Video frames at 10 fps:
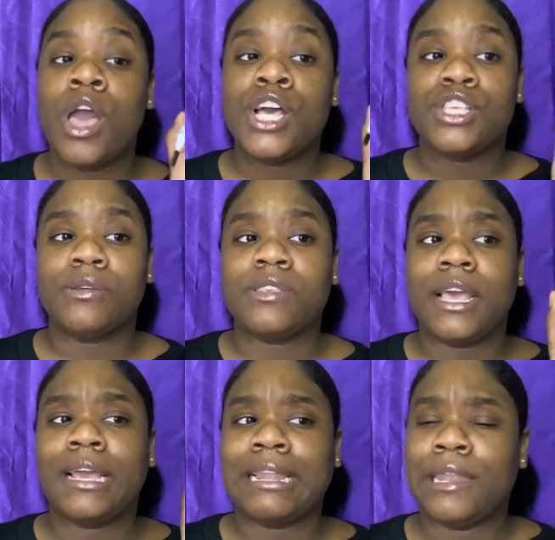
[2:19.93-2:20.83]
So it's
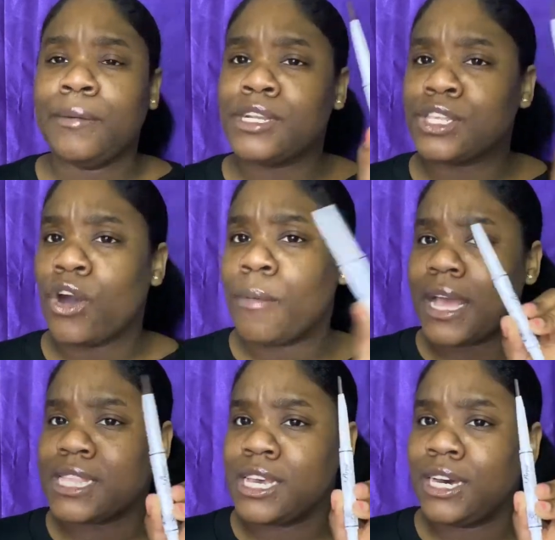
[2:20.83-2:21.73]
like, let me just go
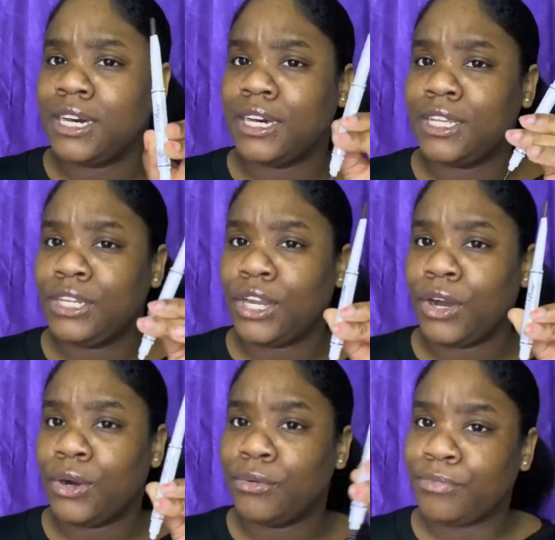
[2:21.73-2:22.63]
back to, you
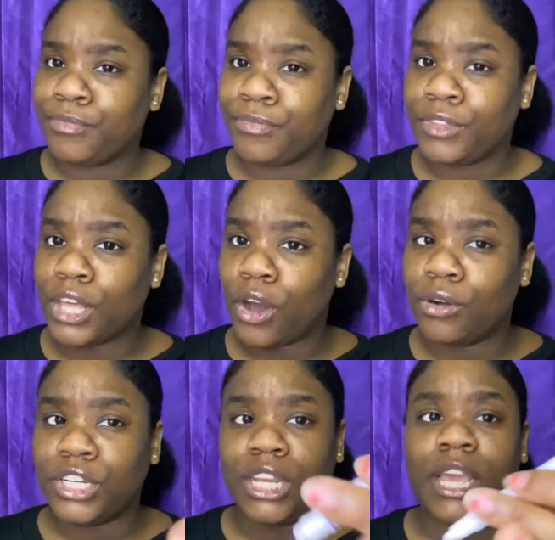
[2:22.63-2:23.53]
know, the
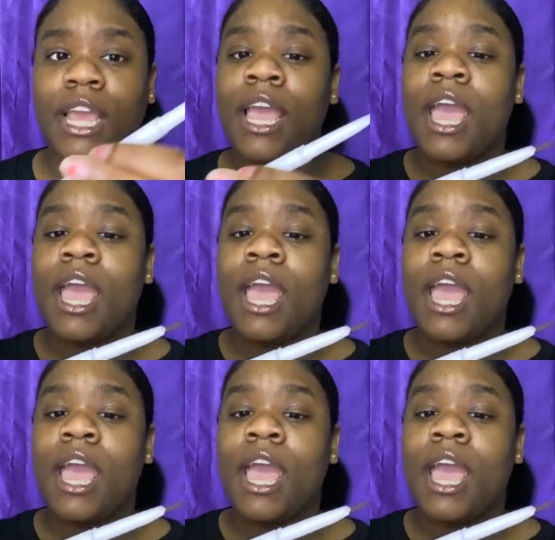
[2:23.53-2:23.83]
OG.